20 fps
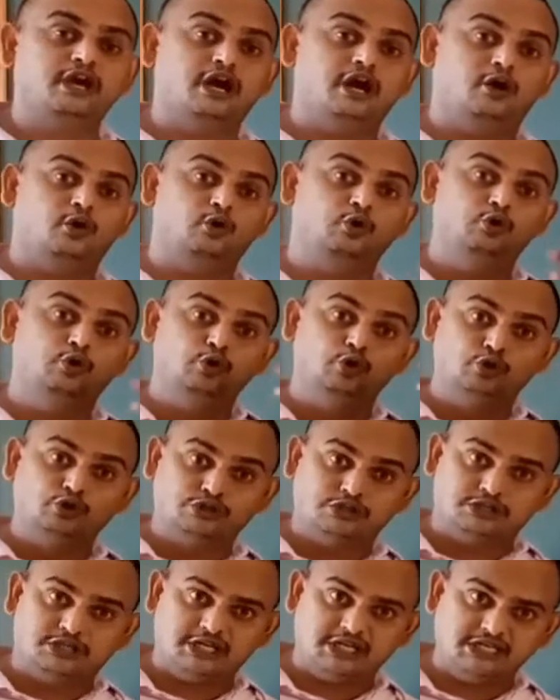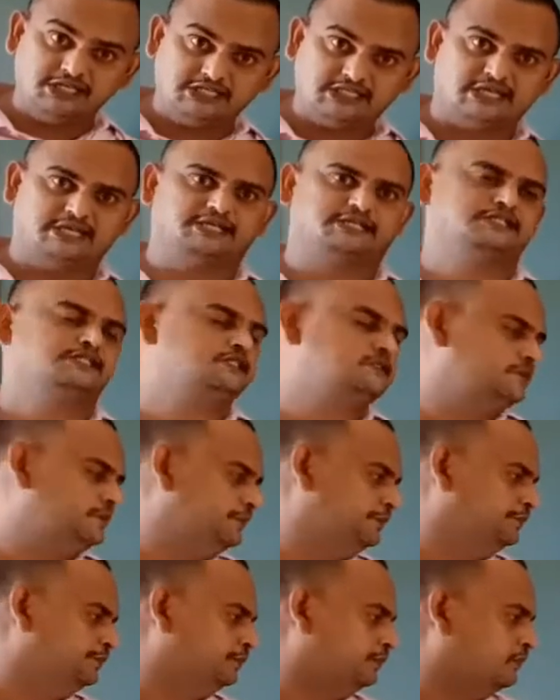we have three sets.